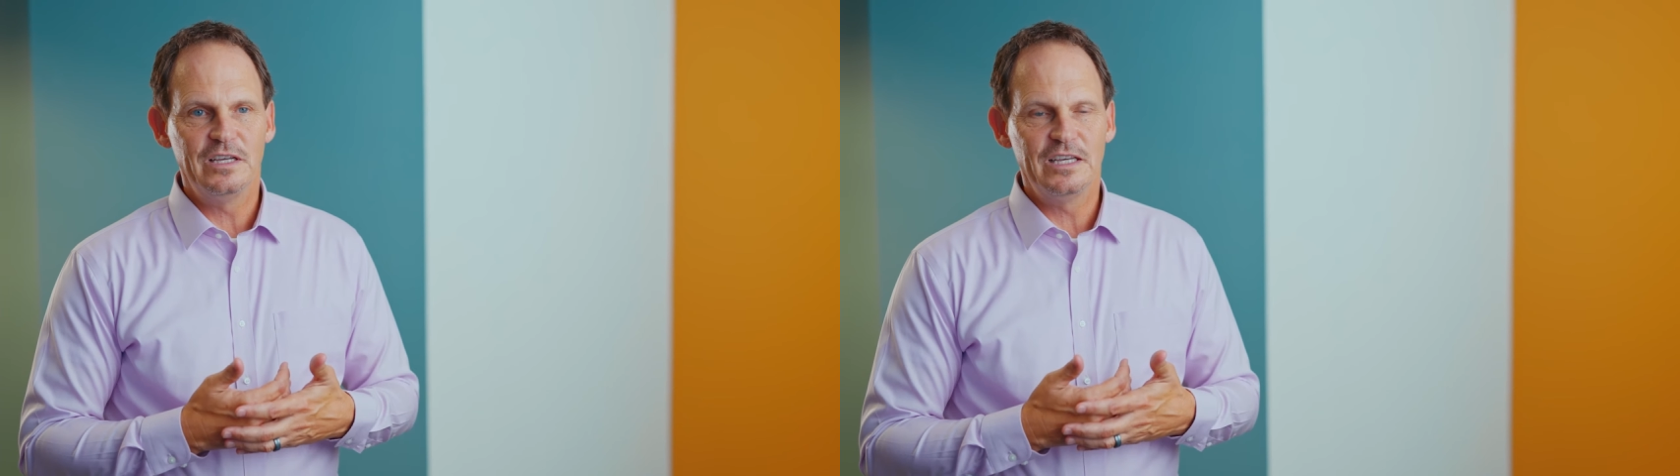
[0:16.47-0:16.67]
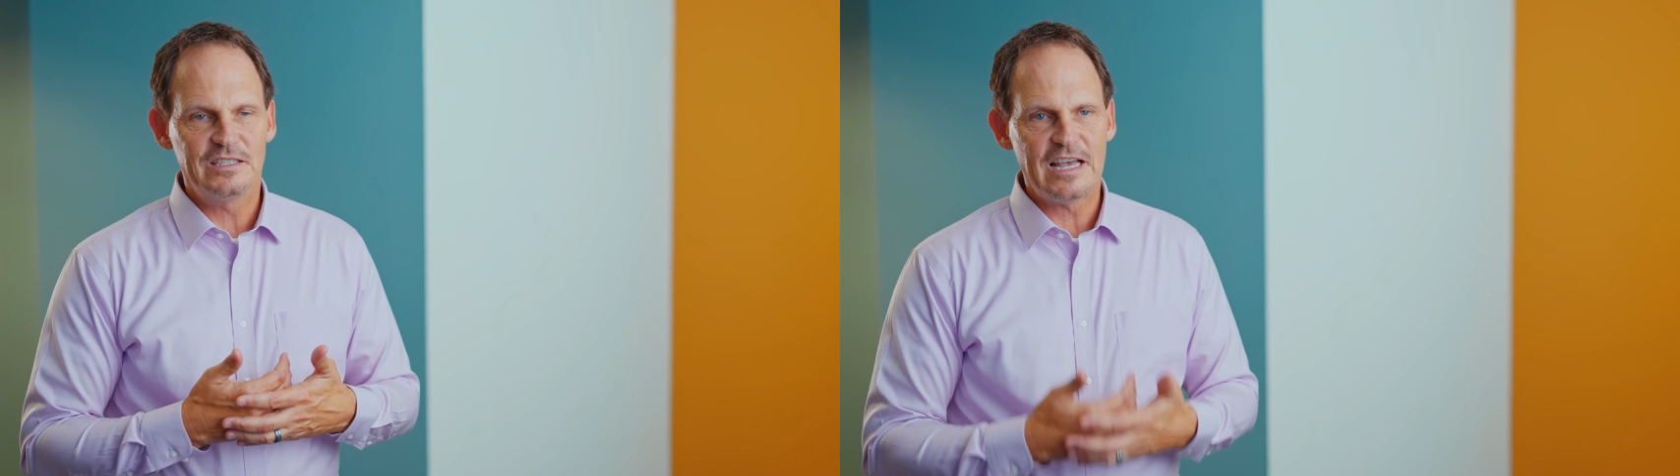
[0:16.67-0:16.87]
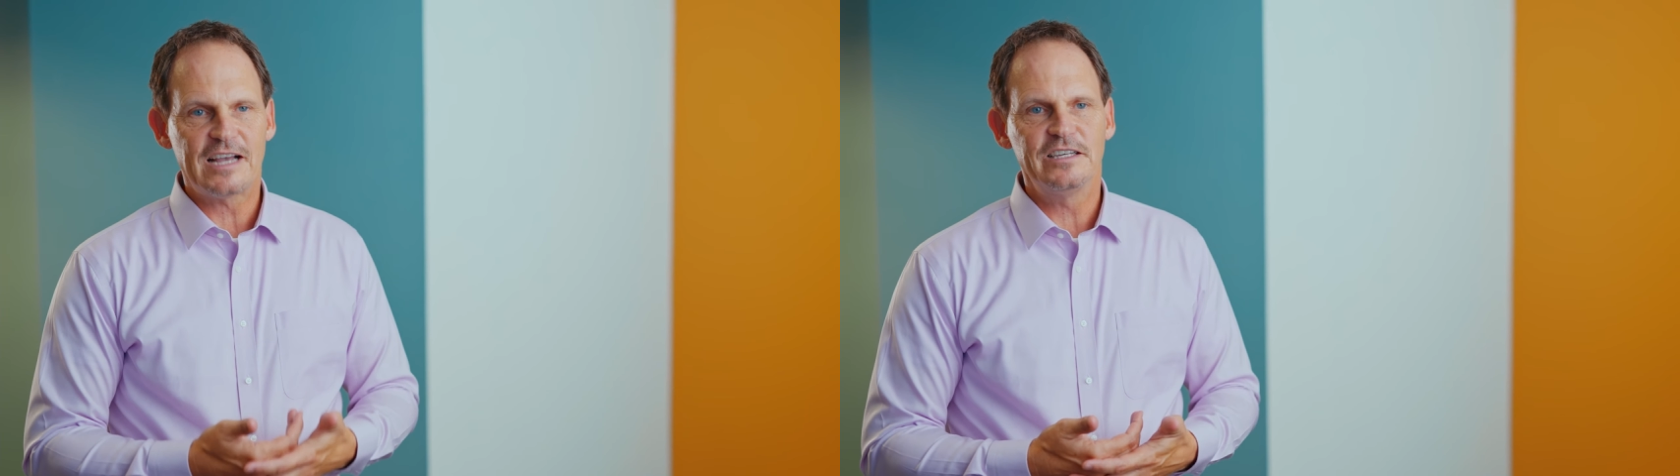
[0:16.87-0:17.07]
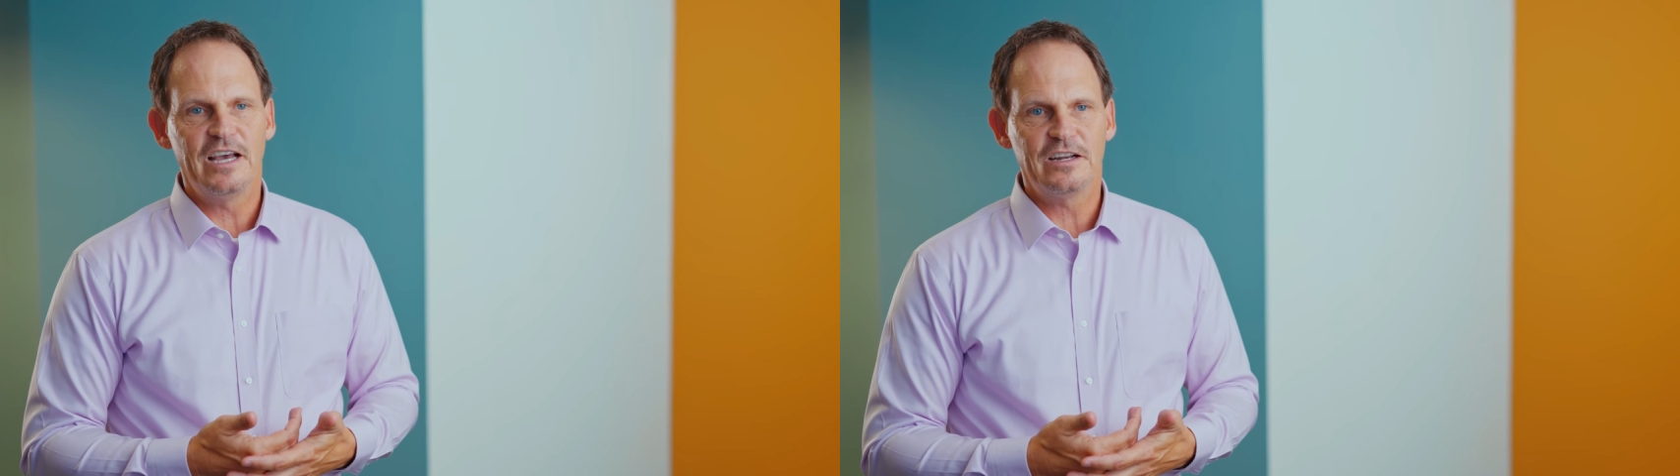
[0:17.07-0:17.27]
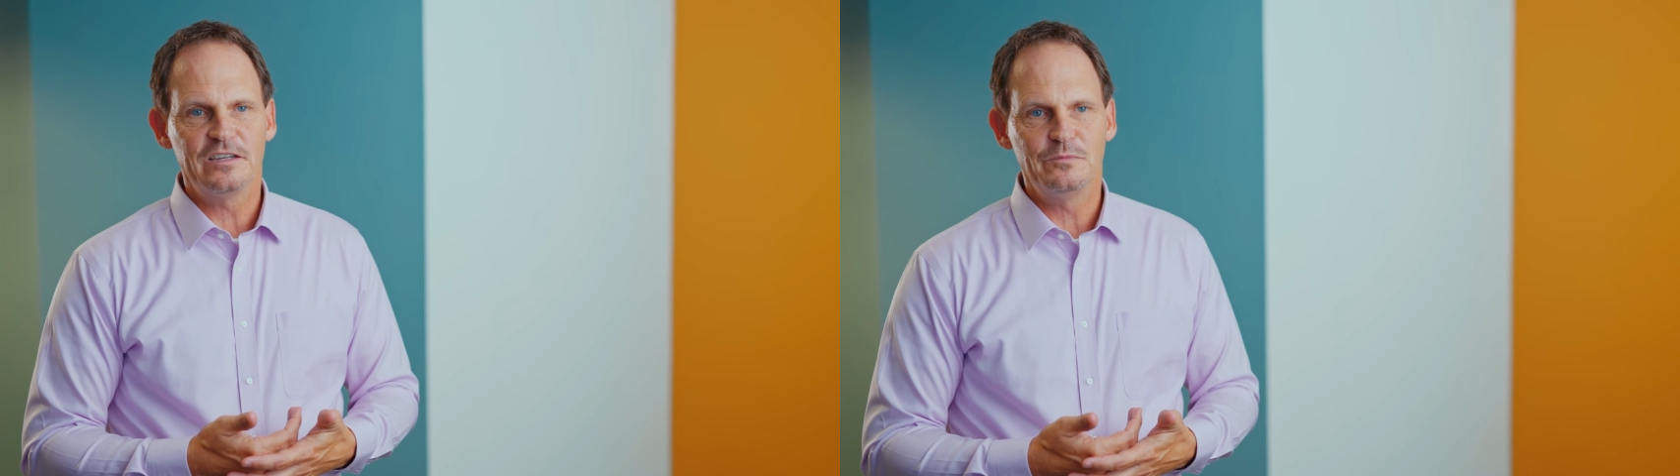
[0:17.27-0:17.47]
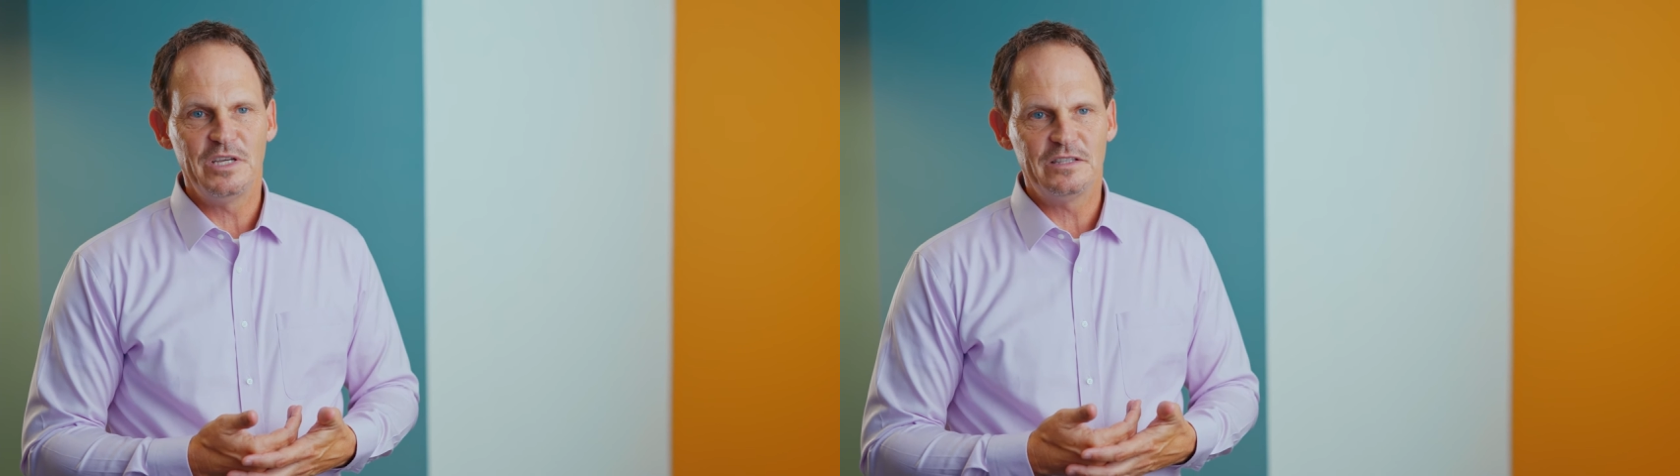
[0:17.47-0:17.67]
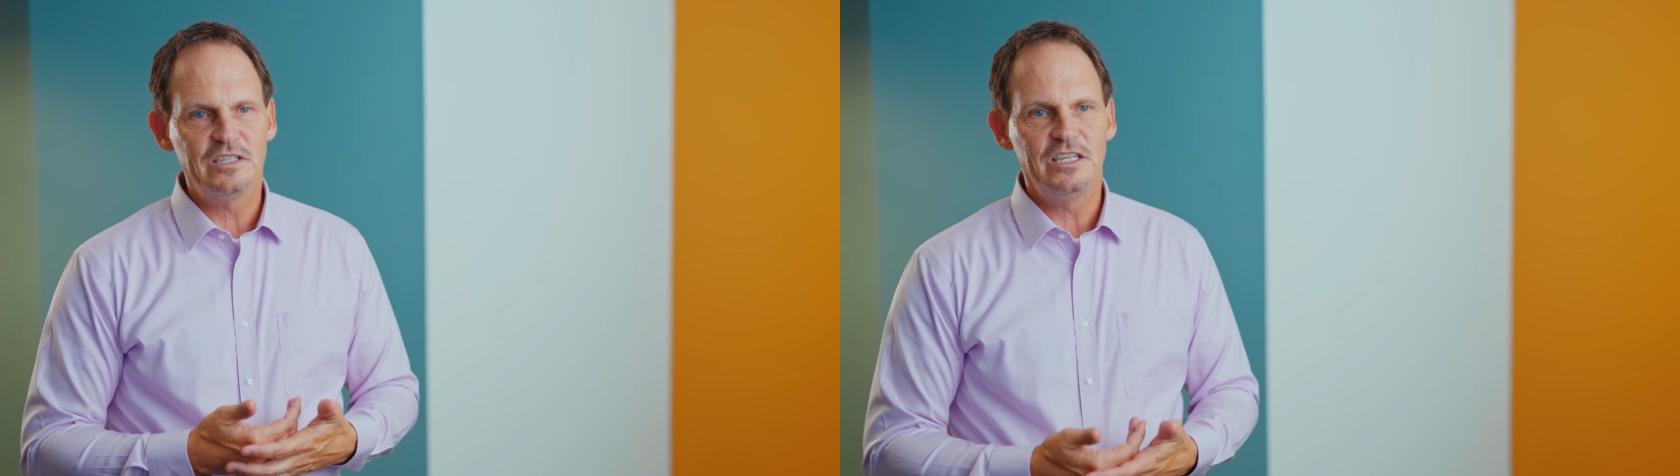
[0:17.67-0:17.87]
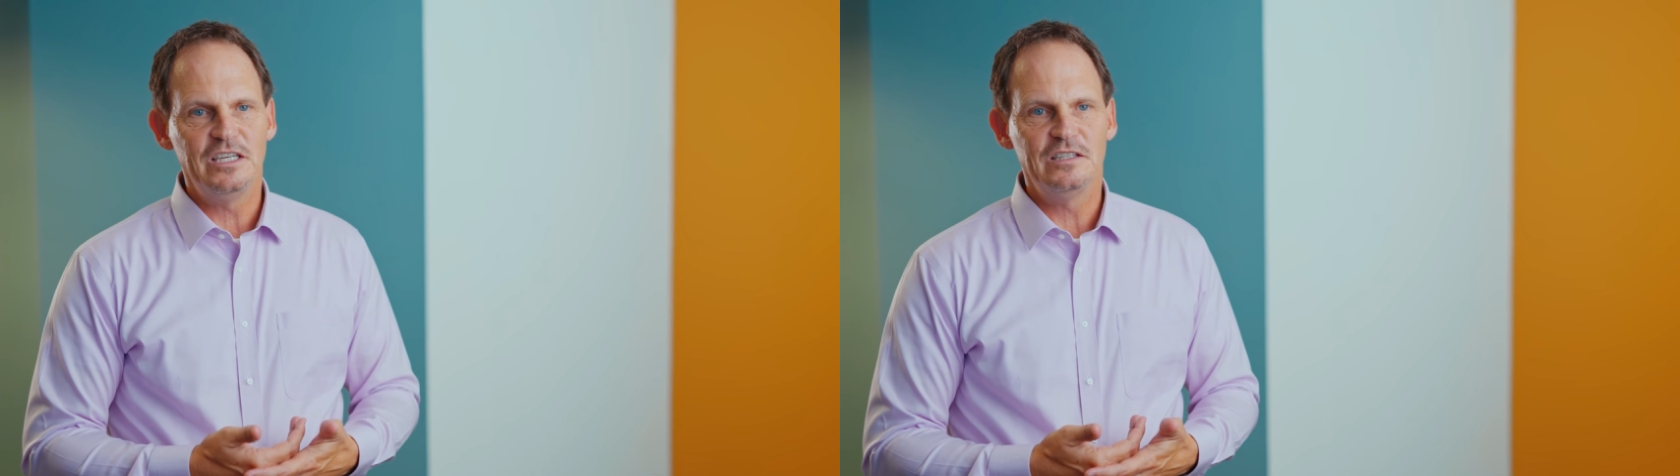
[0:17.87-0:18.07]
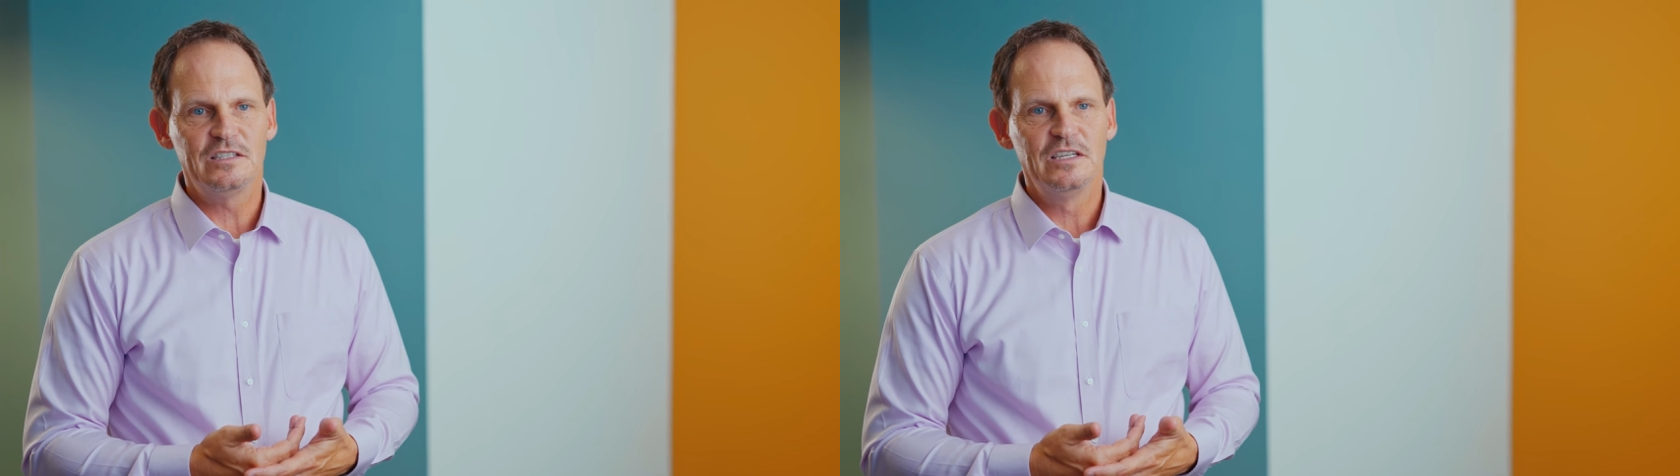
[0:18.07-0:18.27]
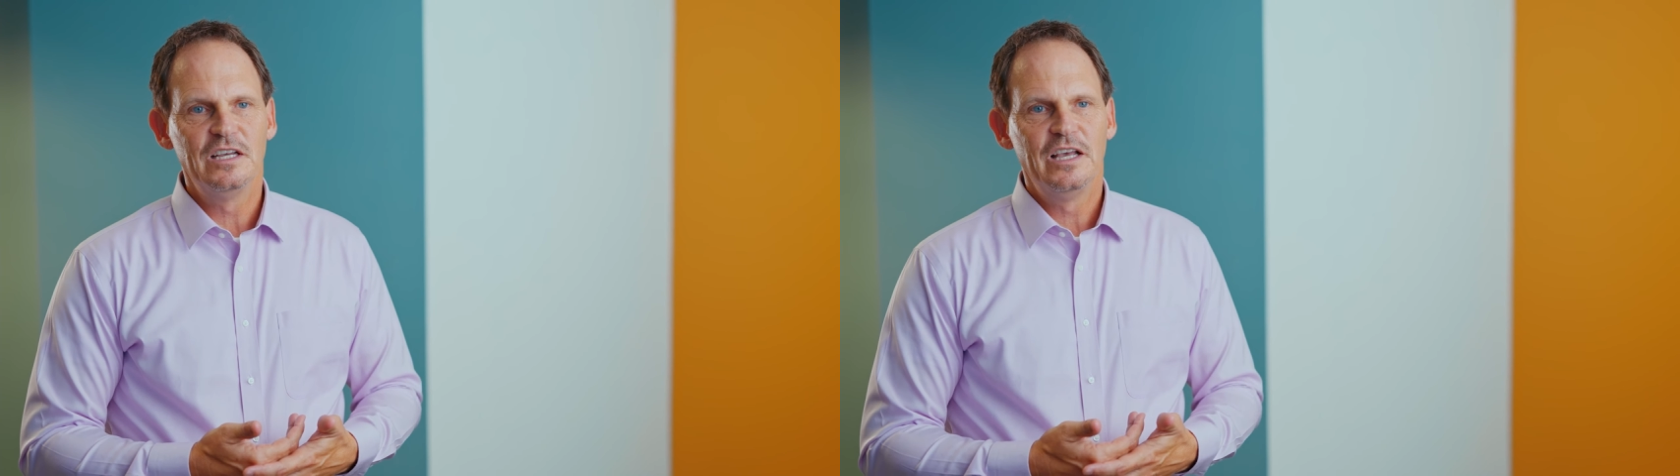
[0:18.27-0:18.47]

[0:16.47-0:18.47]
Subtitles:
exactly how to meet the needs